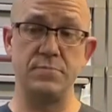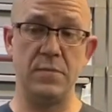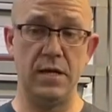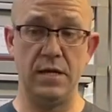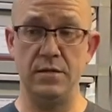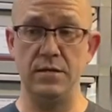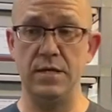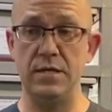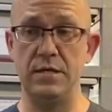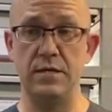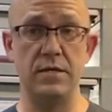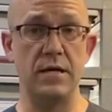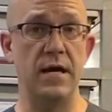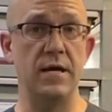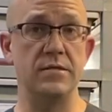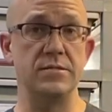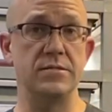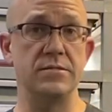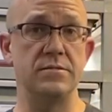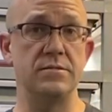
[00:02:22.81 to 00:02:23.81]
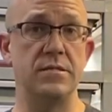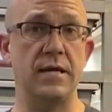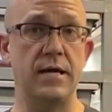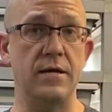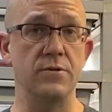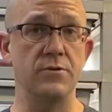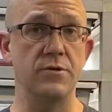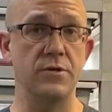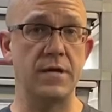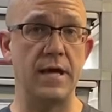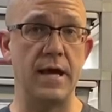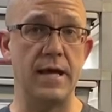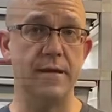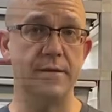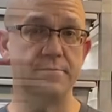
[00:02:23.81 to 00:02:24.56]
and let you guys take a look at